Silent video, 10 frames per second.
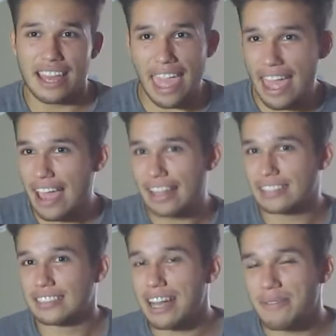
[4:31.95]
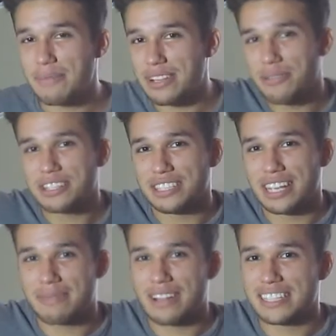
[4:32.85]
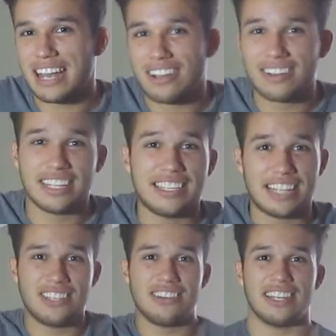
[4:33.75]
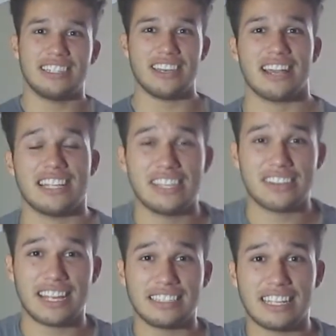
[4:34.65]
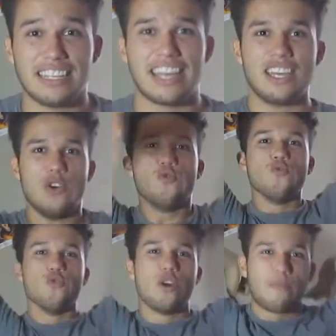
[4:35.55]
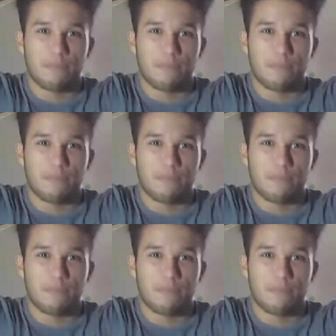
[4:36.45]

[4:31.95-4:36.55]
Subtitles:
and comment below what you think about Tyler Oakley tattoo. And see you guys till next Sunday.